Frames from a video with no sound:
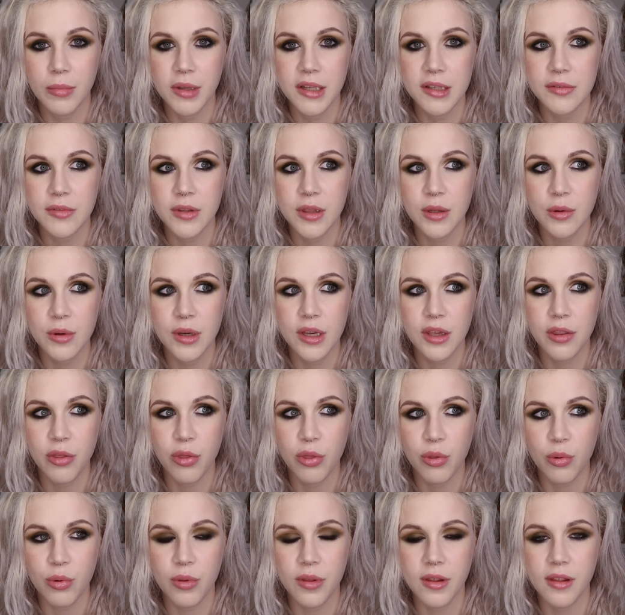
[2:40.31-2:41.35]
Even though I
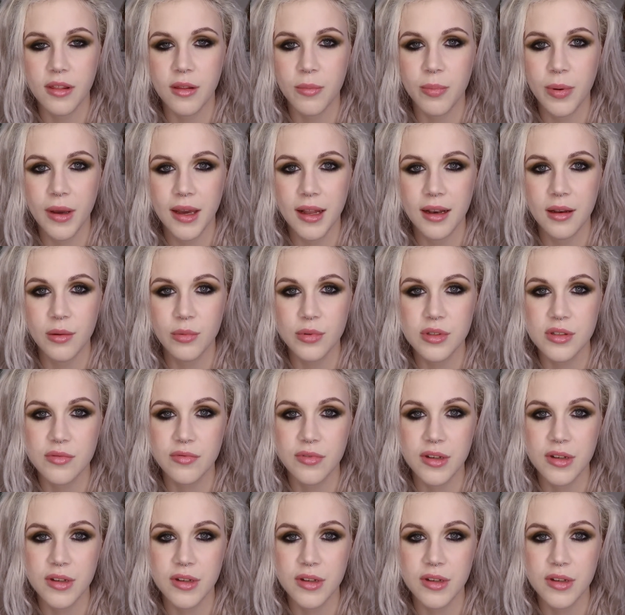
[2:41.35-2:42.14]
thought that the palette was